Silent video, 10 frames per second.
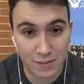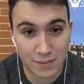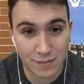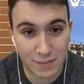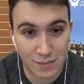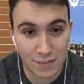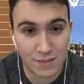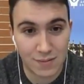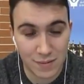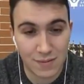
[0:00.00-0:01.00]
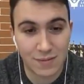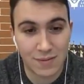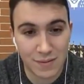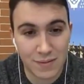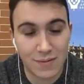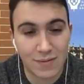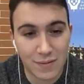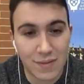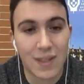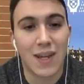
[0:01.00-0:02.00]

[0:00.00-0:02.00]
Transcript: And speed up this process.